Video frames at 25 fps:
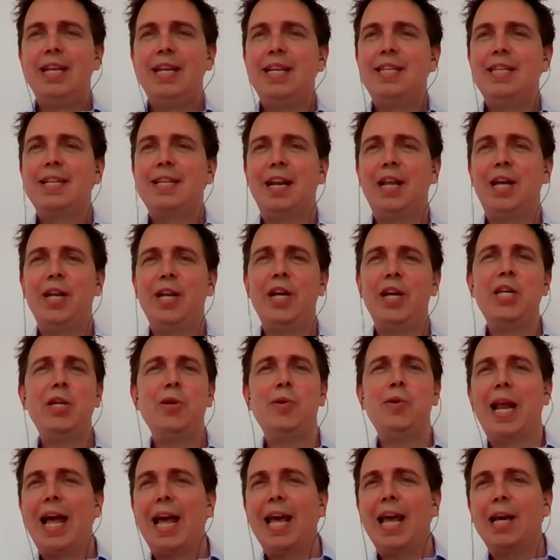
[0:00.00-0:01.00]
need to learn a
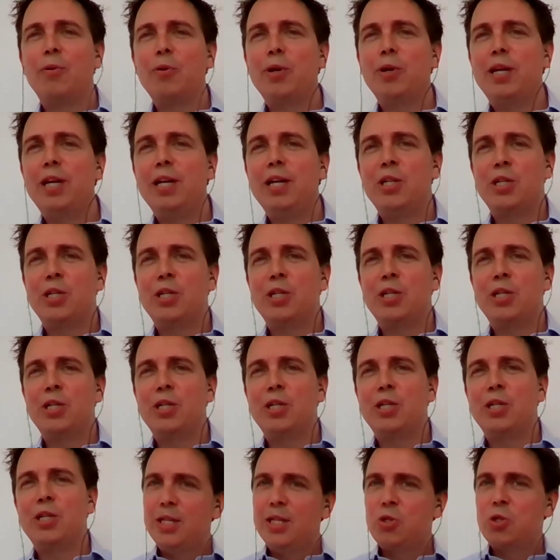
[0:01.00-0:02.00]
new language,
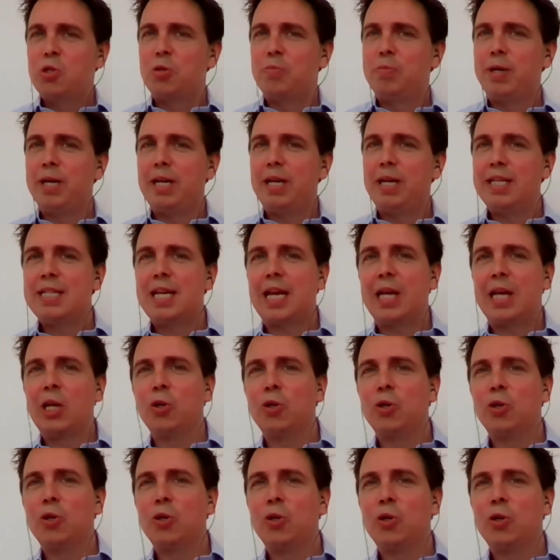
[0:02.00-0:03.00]
learn an instrument,
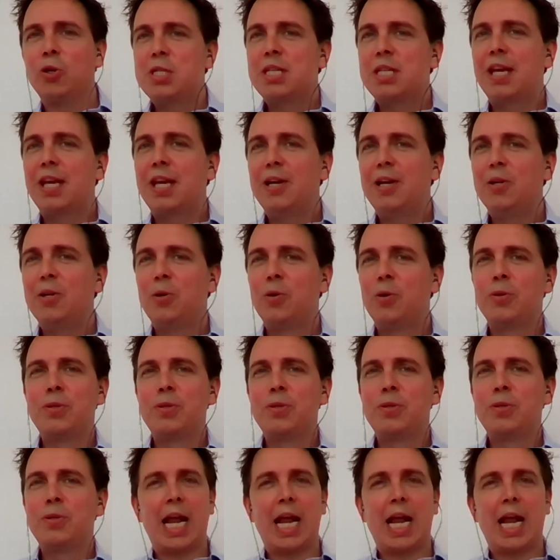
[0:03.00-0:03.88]
take on new skills.